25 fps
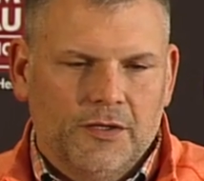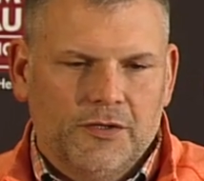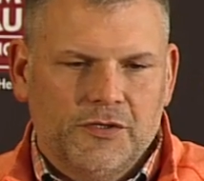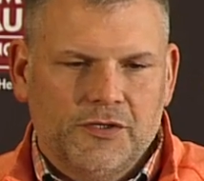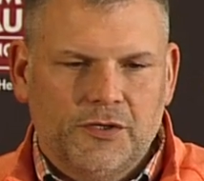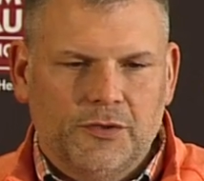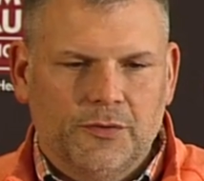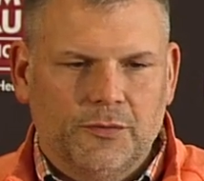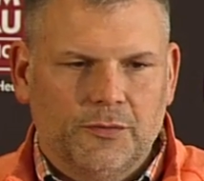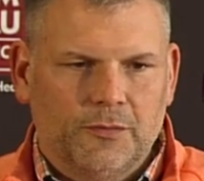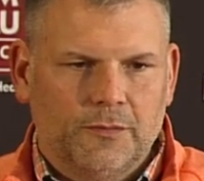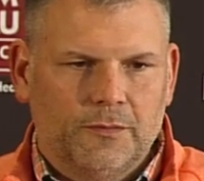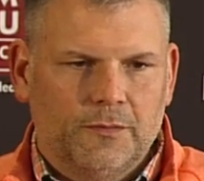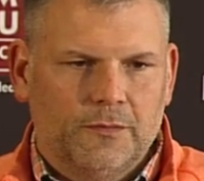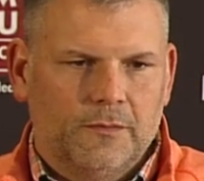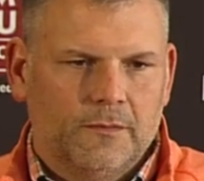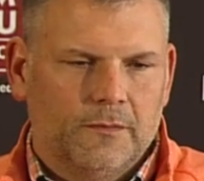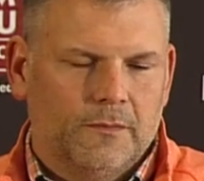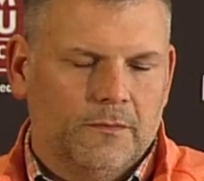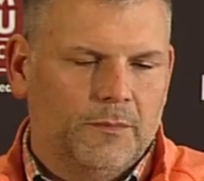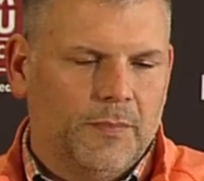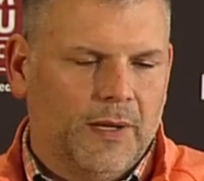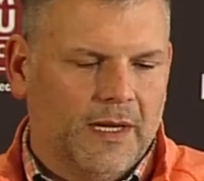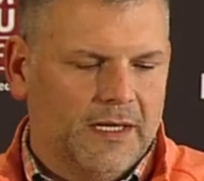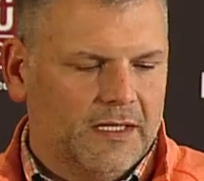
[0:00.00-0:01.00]
to
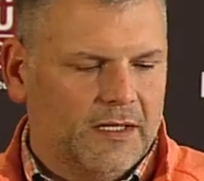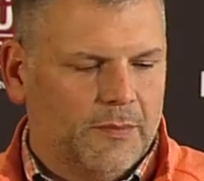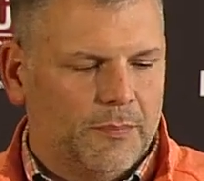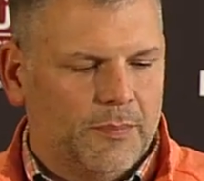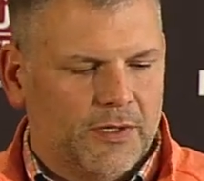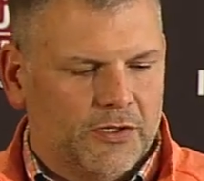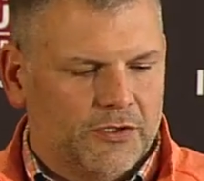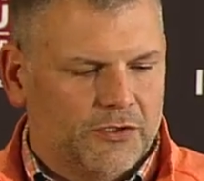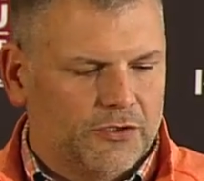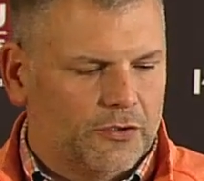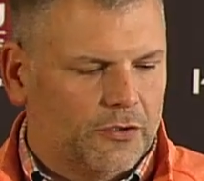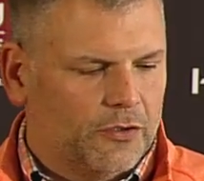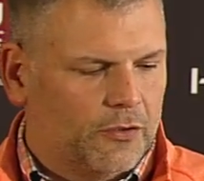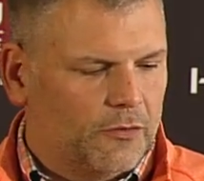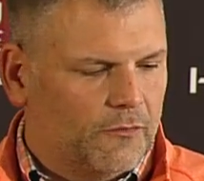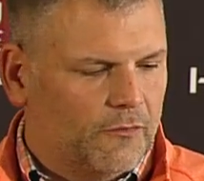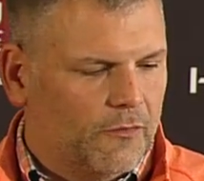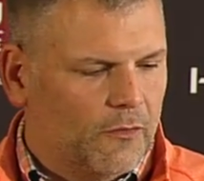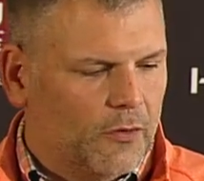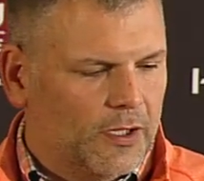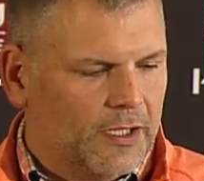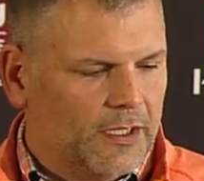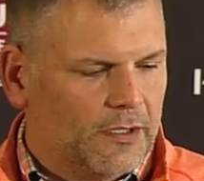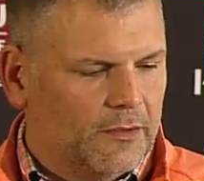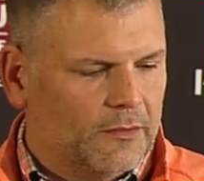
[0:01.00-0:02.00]
paint the picture of
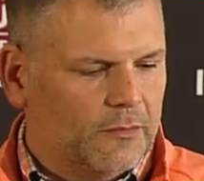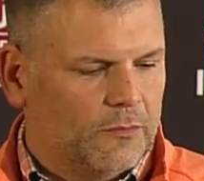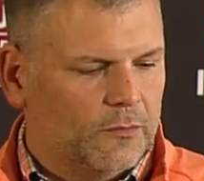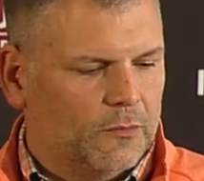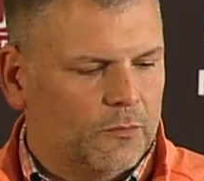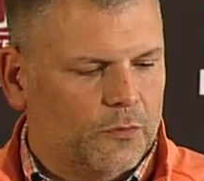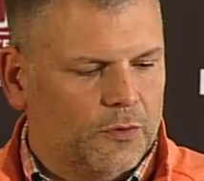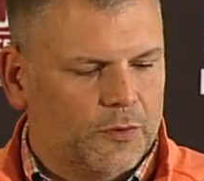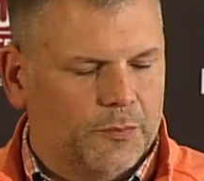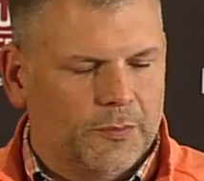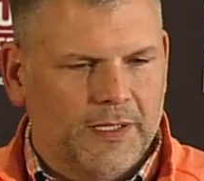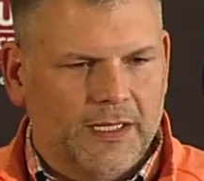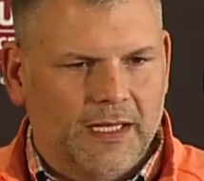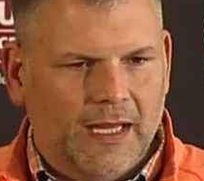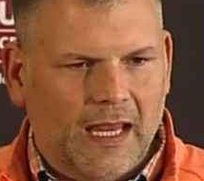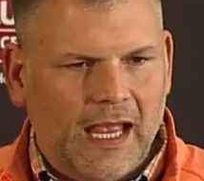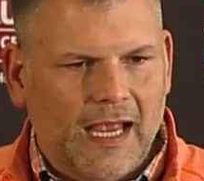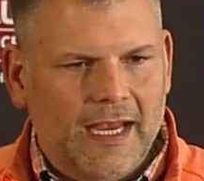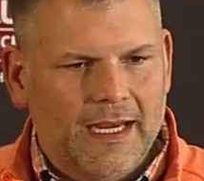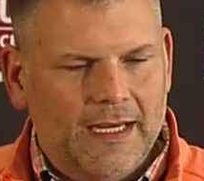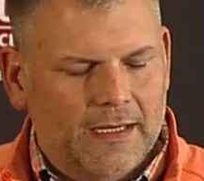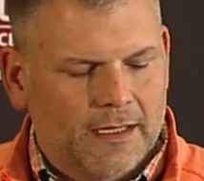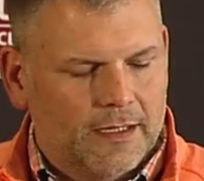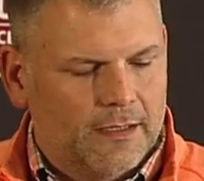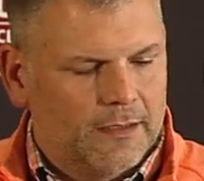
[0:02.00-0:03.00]
what it would be
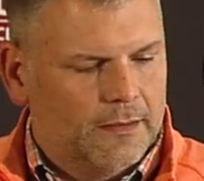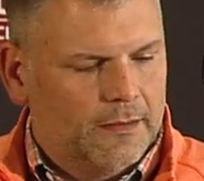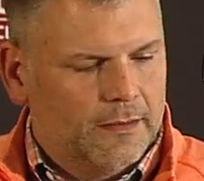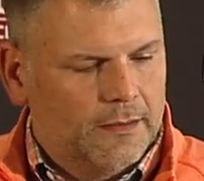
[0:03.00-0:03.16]
like